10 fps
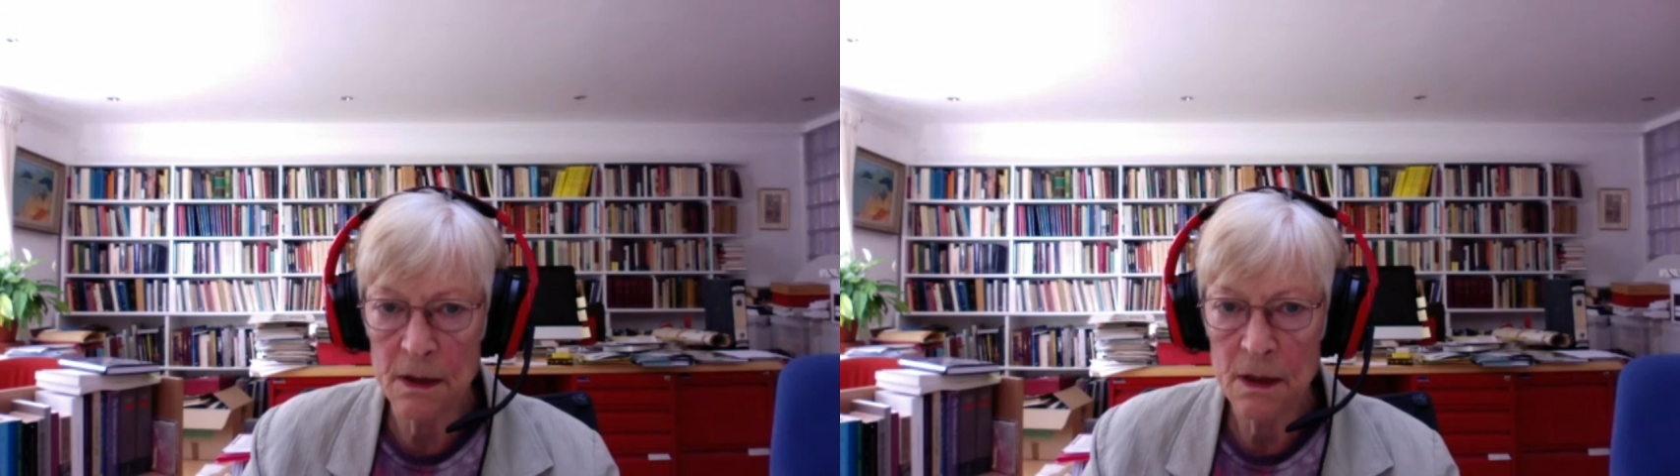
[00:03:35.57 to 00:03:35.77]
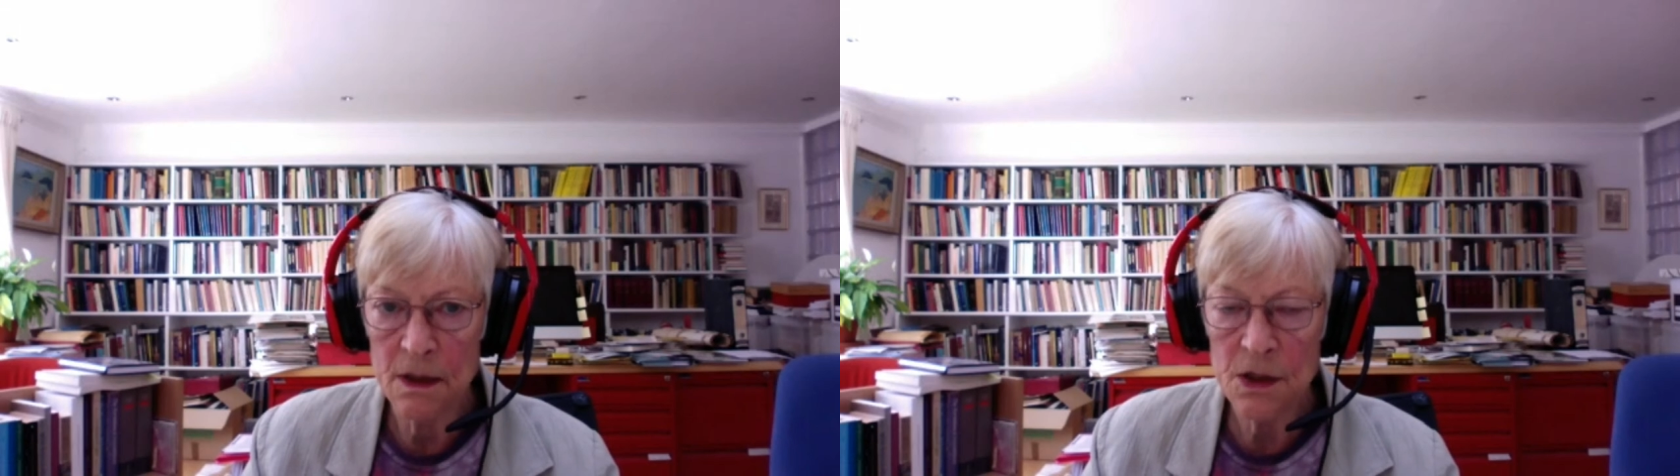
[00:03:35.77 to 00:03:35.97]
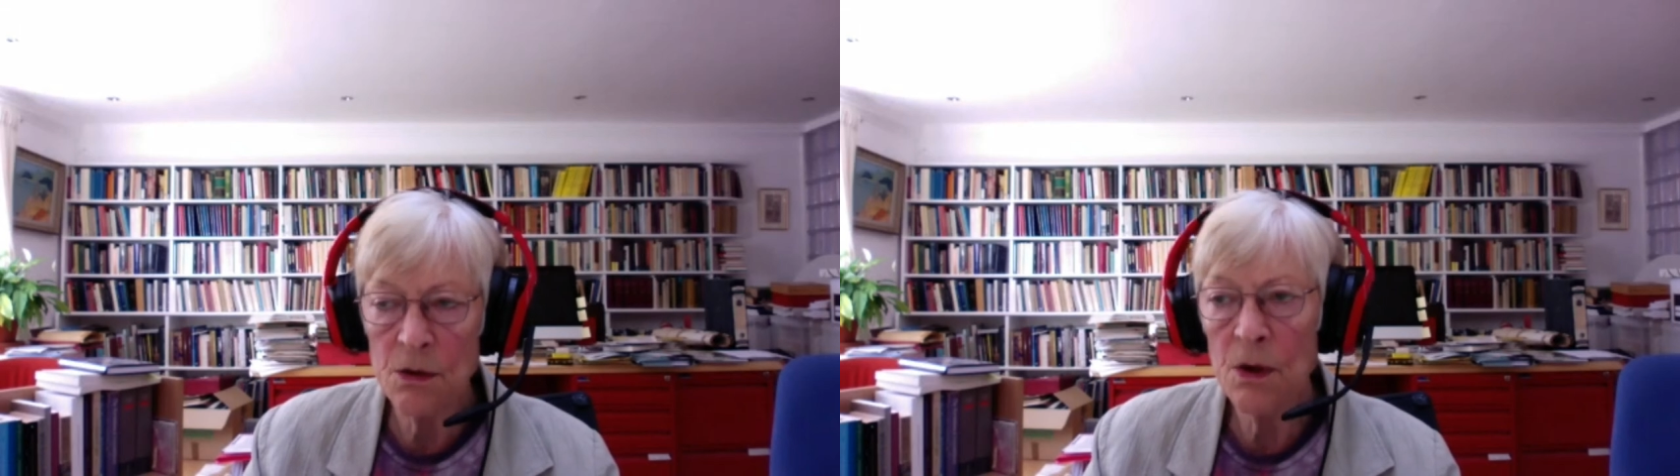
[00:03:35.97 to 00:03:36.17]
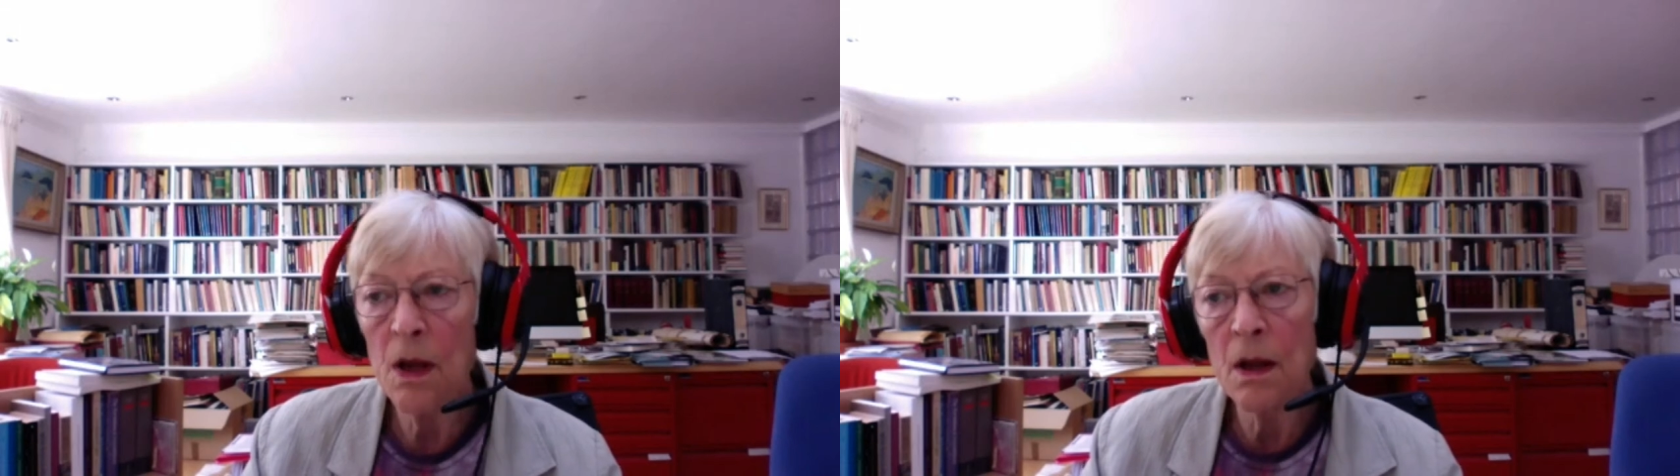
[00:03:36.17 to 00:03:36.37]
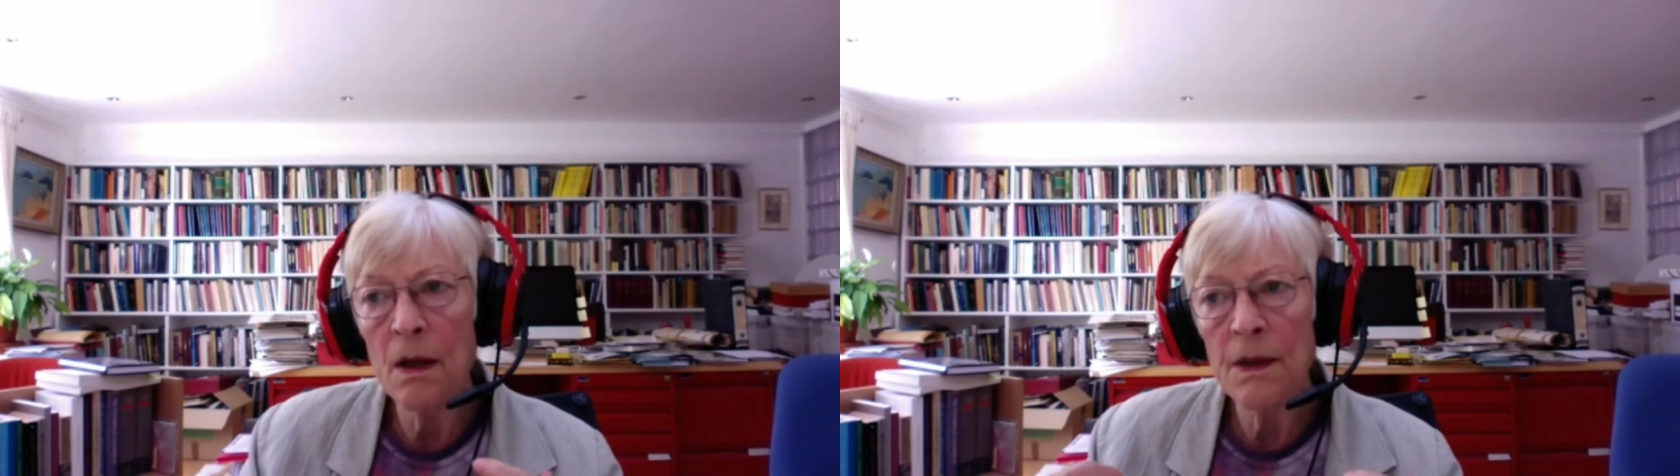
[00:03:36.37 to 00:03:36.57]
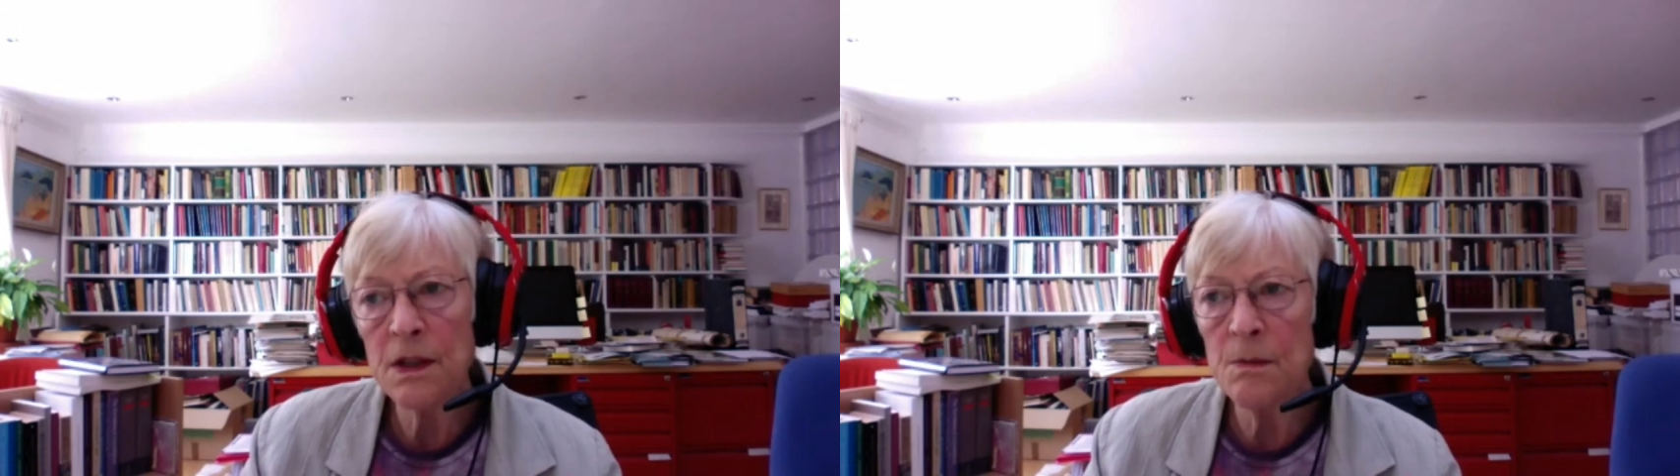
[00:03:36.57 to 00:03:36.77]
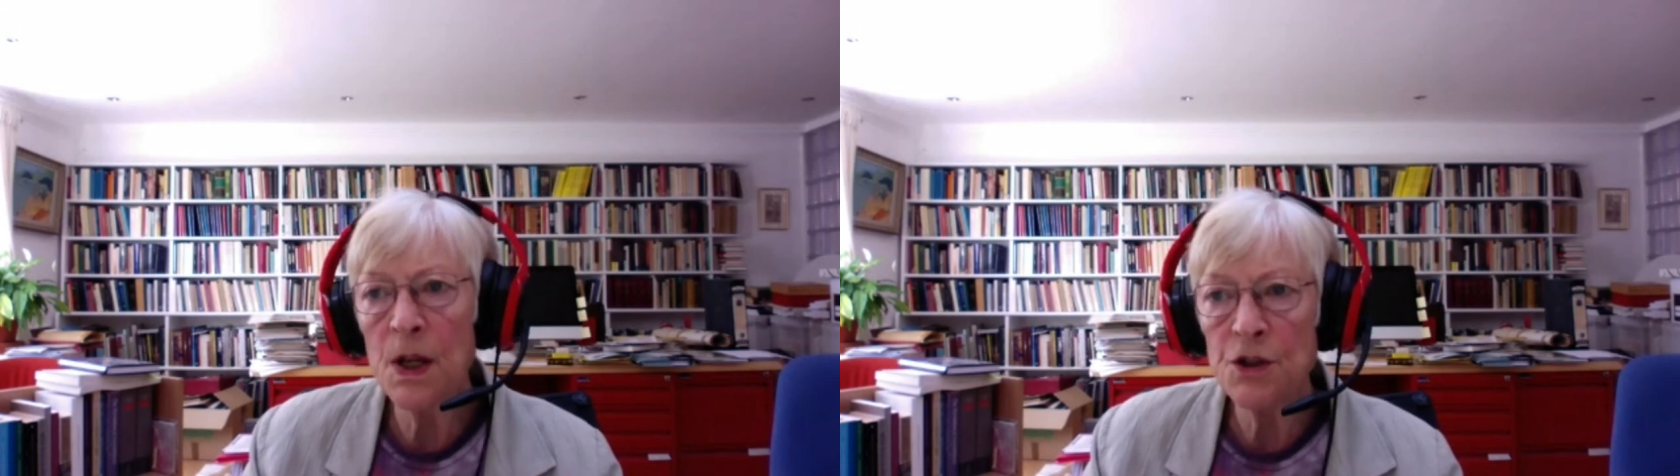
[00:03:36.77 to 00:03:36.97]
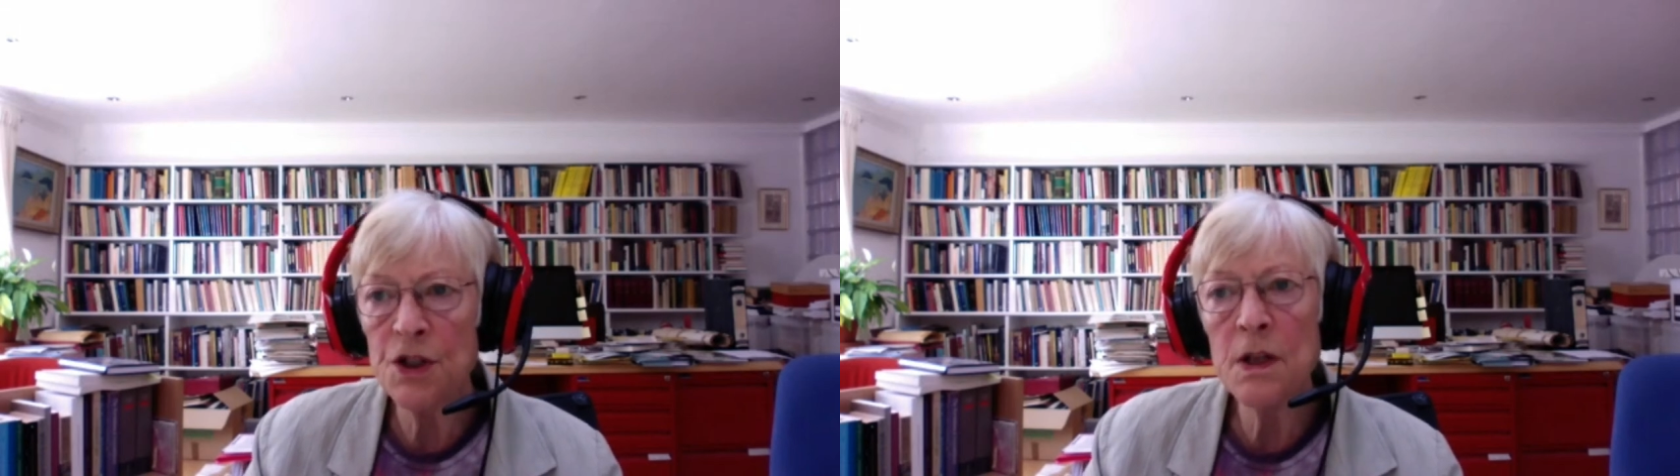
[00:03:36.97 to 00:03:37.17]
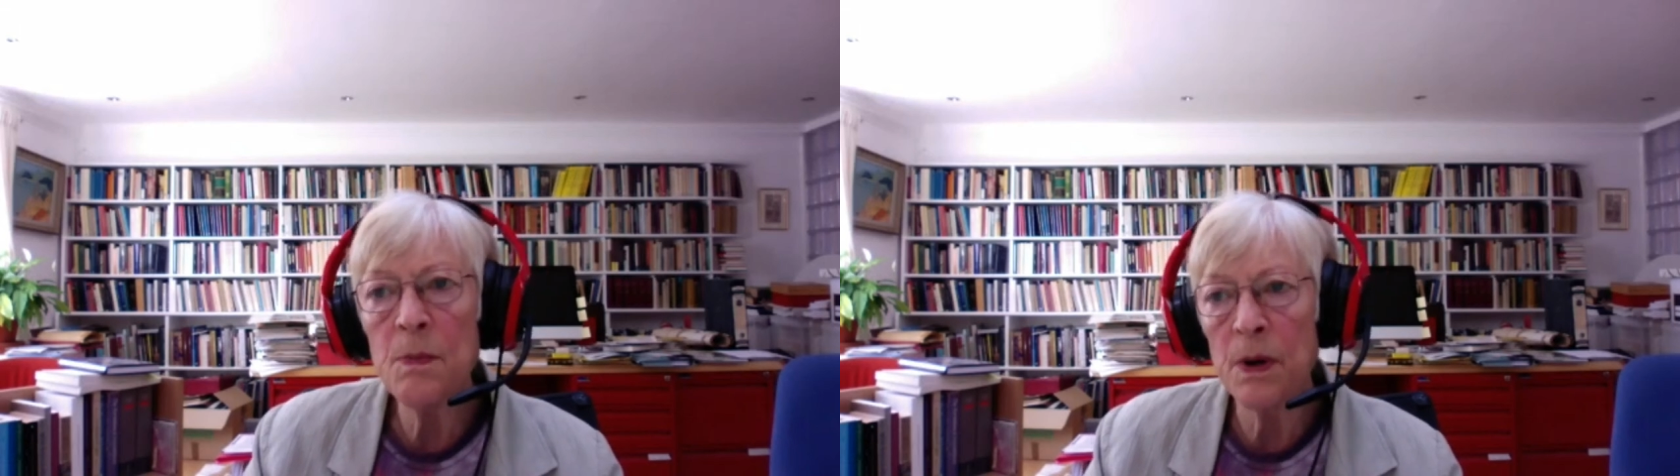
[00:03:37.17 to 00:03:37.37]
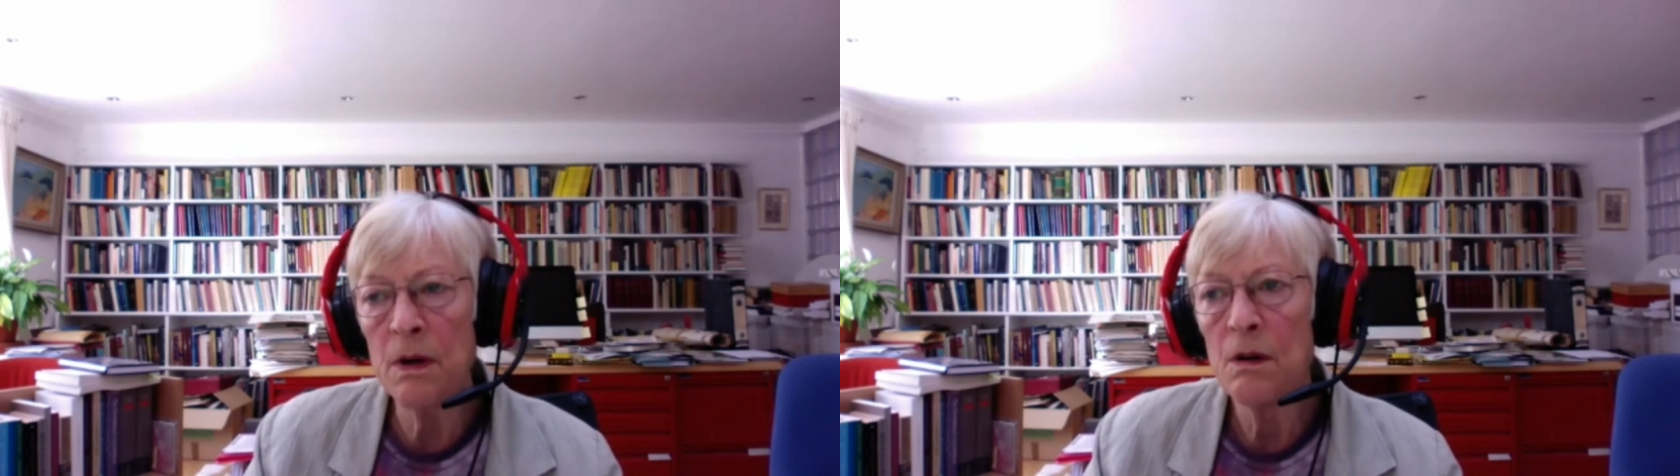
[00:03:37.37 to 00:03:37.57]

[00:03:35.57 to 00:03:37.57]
So there's a much deeper